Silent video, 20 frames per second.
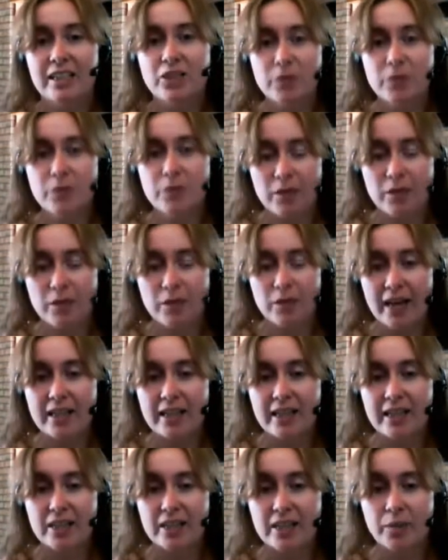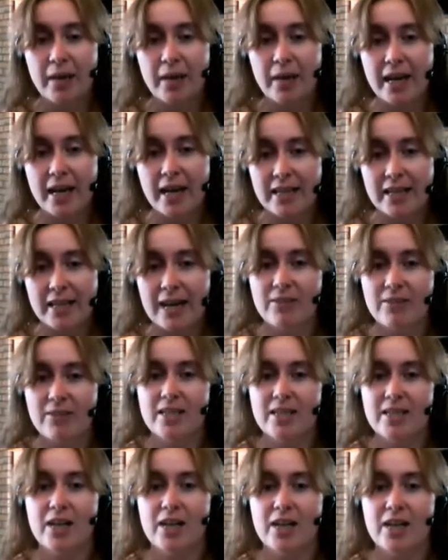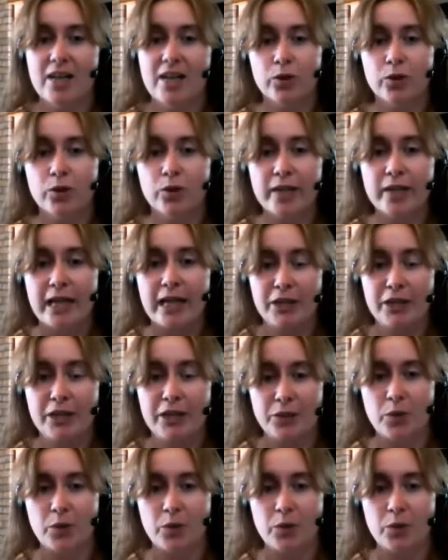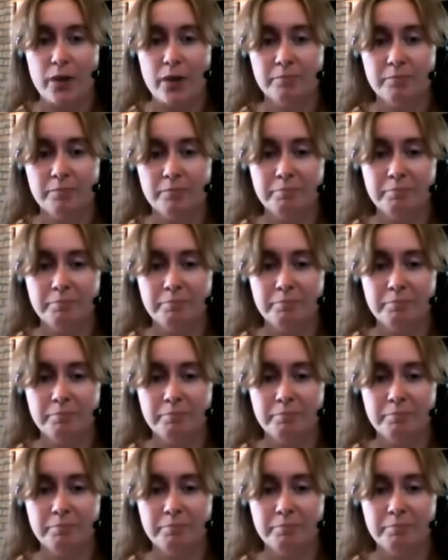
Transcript: doing it right, and either paying to have it done or learning how to do it well.